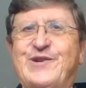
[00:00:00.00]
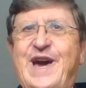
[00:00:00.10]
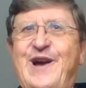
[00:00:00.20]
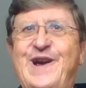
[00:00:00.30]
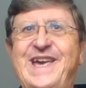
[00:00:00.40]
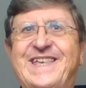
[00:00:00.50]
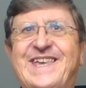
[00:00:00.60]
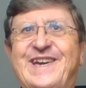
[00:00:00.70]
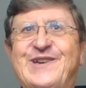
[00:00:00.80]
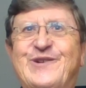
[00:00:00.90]
you, Gary.
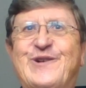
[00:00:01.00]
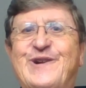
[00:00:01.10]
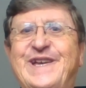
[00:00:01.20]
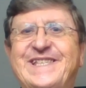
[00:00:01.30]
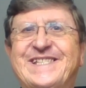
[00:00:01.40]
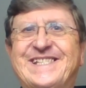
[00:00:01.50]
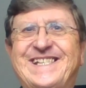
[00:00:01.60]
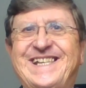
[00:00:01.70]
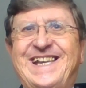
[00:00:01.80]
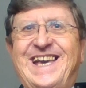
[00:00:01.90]
Thank you, Chris.
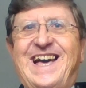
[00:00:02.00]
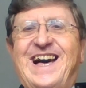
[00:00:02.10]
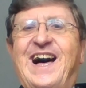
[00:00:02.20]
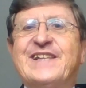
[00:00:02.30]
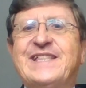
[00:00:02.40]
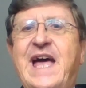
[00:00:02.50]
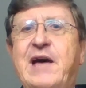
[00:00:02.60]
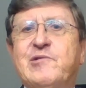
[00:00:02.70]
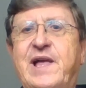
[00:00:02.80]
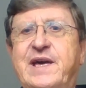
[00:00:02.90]
I'd
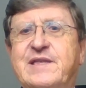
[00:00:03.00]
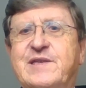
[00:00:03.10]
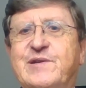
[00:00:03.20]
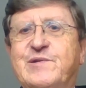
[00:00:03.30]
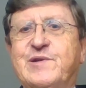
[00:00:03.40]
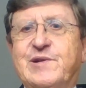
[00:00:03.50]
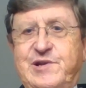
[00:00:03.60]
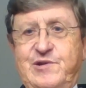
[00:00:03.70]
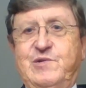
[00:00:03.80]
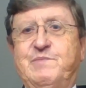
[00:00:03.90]
now like to
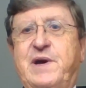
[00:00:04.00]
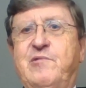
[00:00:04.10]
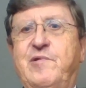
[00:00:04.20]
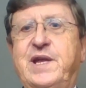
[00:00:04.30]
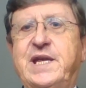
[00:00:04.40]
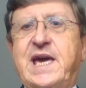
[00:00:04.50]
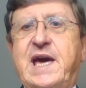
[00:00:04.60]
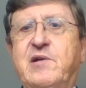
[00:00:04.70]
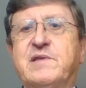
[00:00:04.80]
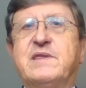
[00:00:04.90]
conclude by reading
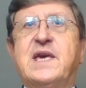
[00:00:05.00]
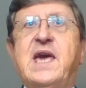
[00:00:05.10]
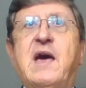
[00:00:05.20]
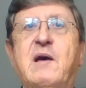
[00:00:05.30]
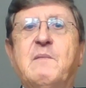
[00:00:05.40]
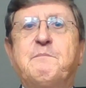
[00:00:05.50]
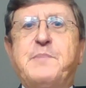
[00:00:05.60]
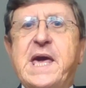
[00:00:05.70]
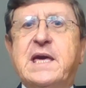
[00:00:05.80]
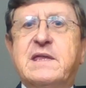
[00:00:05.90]
out the
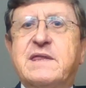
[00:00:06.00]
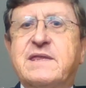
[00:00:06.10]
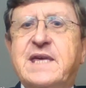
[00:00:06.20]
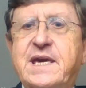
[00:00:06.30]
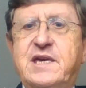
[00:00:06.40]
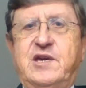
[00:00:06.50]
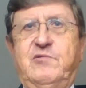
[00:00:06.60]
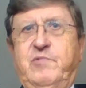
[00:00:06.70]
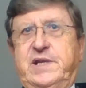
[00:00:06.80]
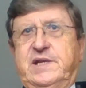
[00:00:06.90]
big thank
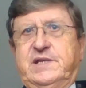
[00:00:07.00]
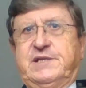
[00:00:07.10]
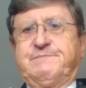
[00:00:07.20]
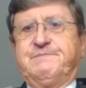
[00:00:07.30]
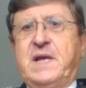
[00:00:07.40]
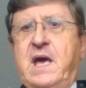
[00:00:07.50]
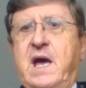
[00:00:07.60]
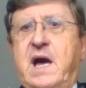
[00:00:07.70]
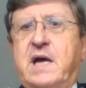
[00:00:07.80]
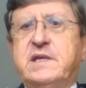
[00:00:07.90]
you winners.
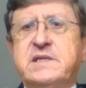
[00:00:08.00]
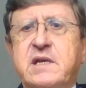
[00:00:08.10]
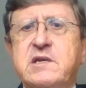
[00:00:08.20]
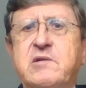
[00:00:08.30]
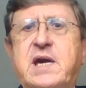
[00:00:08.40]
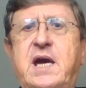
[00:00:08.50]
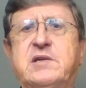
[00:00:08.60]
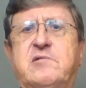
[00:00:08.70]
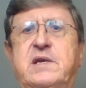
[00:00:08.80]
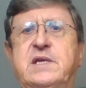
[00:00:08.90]
This is a new
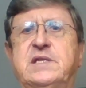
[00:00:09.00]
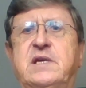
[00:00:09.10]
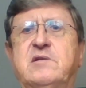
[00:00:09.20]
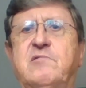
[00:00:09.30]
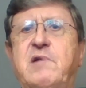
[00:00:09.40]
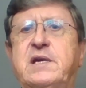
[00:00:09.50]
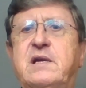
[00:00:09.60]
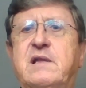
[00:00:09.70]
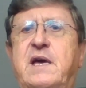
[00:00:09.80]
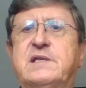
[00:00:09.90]
category this year to
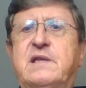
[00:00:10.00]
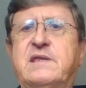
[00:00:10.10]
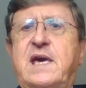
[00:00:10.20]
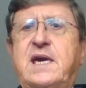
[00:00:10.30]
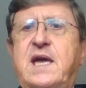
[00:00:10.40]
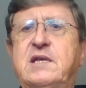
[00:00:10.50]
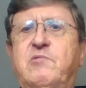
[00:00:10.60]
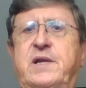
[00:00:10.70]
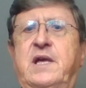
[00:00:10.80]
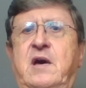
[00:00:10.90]
recognise and thank
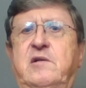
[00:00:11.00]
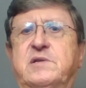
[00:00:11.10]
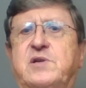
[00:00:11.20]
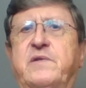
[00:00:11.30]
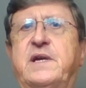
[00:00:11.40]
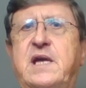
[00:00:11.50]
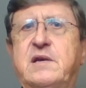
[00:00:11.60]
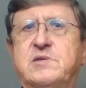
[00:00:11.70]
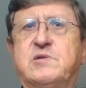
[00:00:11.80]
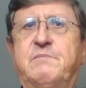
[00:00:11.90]
anyone who's gone that
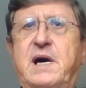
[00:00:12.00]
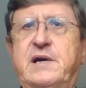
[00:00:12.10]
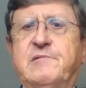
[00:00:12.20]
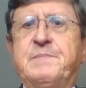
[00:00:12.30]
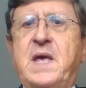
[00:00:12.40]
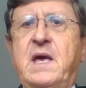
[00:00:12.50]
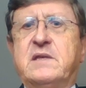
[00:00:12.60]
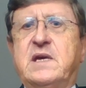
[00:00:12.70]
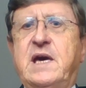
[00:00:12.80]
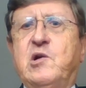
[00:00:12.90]
extra mile
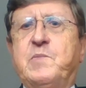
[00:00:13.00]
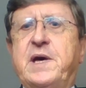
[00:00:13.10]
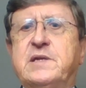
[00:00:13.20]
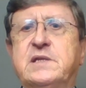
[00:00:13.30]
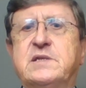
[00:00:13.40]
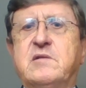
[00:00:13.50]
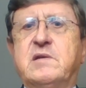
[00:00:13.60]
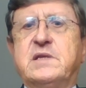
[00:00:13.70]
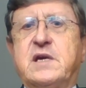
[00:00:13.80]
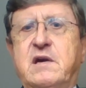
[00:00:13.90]
to help others
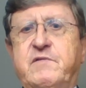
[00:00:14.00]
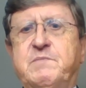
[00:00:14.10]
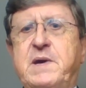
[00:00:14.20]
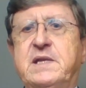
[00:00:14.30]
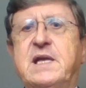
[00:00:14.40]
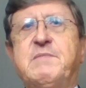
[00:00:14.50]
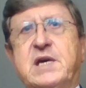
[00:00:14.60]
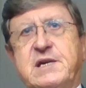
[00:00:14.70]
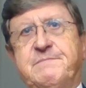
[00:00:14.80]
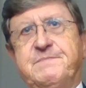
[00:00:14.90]
during the COVID
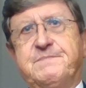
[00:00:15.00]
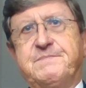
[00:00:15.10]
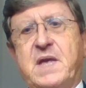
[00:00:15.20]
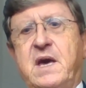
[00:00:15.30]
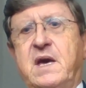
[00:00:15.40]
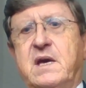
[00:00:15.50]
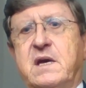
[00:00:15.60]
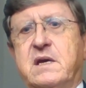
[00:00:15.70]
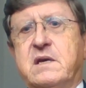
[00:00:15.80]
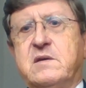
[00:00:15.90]
pandemic.
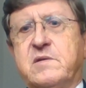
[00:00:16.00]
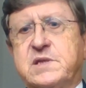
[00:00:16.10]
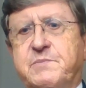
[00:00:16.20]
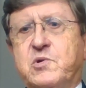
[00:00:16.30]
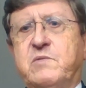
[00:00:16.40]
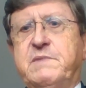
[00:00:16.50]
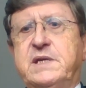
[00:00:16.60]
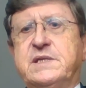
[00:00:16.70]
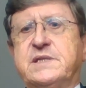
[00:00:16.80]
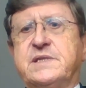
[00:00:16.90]
Your support
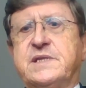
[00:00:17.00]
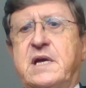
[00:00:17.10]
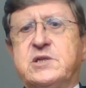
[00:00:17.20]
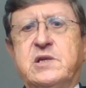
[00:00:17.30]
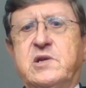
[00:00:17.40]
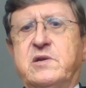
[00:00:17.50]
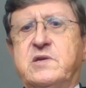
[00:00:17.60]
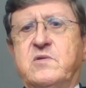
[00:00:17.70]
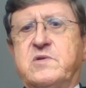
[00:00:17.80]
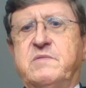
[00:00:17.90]
means such a lot
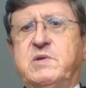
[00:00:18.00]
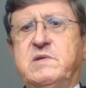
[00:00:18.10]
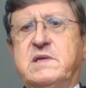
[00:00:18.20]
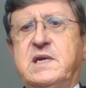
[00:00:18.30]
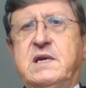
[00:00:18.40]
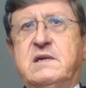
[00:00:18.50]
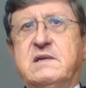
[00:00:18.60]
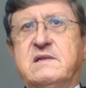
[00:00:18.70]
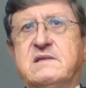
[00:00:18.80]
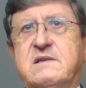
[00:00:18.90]
to your community.
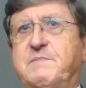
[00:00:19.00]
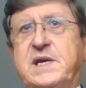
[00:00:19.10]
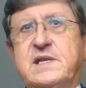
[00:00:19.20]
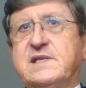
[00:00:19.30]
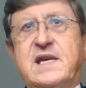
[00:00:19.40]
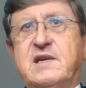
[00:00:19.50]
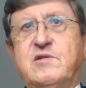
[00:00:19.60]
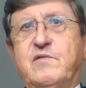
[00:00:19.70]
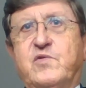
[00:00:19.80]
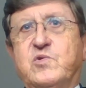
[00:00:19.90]
The biggest
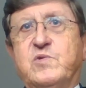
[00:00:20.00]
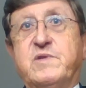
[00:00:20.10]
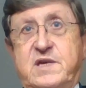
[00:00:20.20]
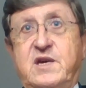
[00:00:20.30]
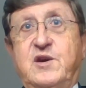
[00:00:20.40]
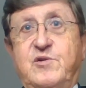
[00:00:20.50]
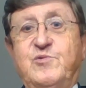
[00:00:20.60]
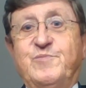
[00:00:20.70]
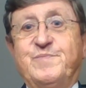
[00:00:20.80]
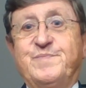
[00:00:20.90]
thank you of all to you.
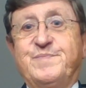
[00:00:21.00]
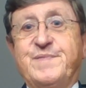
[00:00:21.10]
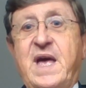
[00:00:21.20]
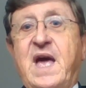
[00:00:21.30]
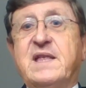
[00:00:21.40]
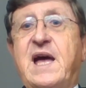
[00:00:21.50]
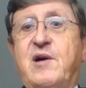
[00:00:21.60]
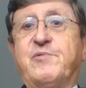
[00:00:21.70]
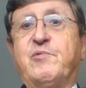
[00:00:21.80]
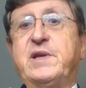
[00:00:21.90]

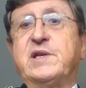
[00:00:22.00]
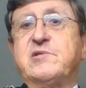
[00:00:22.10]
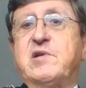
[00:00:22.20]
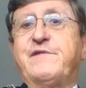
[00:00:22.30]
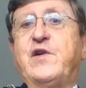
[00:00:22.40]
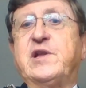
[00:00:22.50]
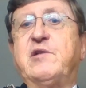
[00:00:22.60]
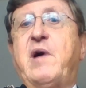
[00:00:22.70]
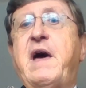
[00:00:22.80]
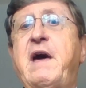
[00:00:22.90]
Now, the winners are as
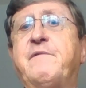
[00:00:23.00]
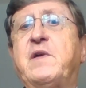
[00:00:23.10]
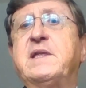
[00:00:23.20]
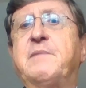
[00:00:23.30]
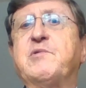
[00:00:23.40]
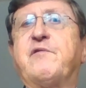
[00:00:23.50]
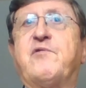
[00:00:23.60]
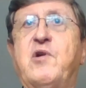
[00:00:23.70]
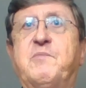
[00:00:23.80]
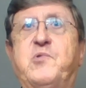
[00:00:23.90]
follow. I have a number of
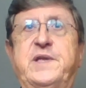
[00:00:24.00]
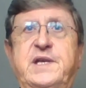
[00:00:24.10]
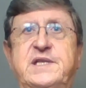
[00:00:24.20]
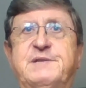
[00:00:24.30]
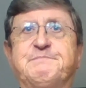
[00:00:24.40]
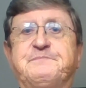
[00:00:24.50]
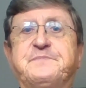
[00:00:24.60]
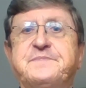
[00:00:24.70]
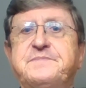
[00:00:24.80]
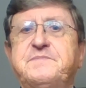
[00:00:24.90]
group winners.
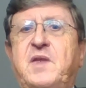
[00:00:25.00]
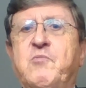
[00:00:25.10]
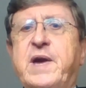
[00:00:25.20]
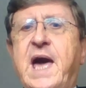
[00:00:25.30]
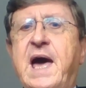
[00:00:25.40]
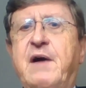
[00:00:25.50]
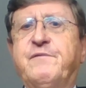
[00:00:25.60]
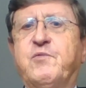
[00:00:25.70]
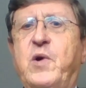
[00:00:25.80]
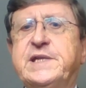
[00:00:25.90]
We
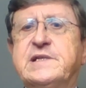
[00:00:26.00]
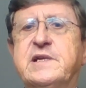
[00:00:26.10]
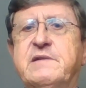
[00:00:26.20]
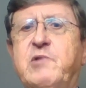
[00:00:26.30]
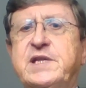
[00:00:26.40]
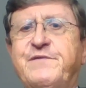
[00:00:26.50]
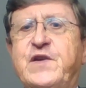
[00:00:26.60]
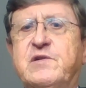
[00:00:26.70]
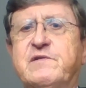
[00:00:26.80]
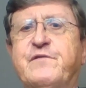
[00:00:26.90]
have
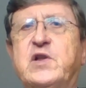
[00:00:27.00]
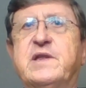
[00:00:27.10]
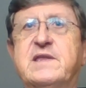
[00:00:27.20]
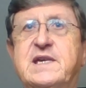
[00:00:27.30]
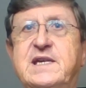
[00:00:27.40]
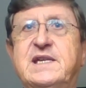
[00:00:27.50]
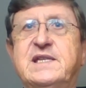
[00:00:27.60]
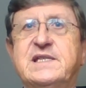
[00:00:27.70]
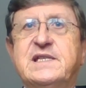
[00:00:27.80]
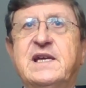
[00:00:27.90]
Westfield
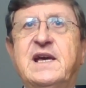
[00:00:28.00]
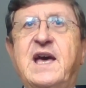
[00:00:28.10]
Volunteers,